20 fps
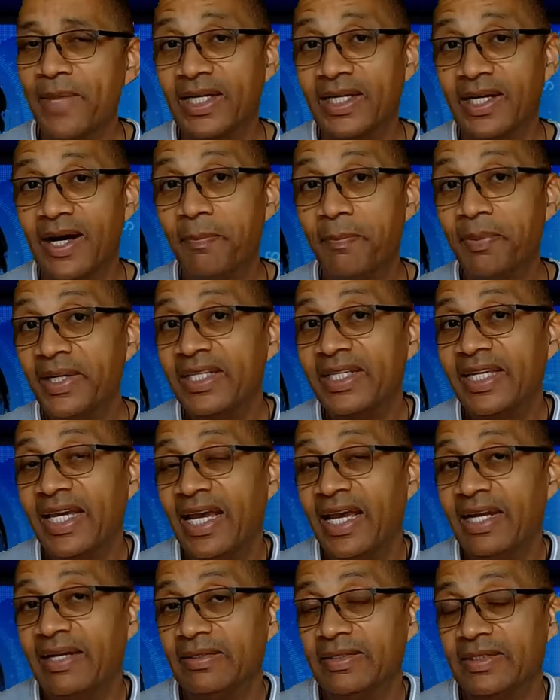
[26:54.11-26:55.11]
That company
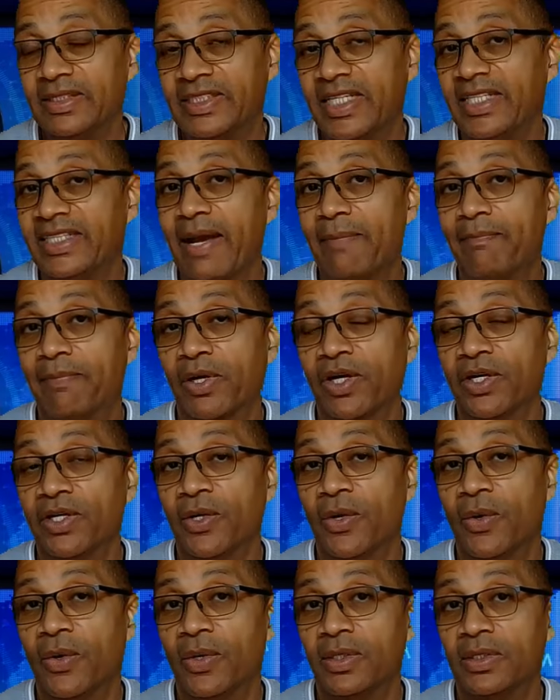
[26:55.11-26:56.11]
can't take that
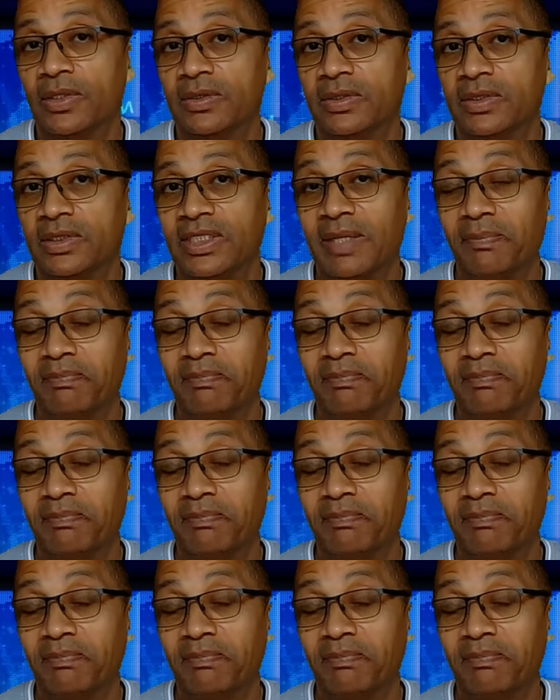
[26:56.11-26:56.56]
burden on.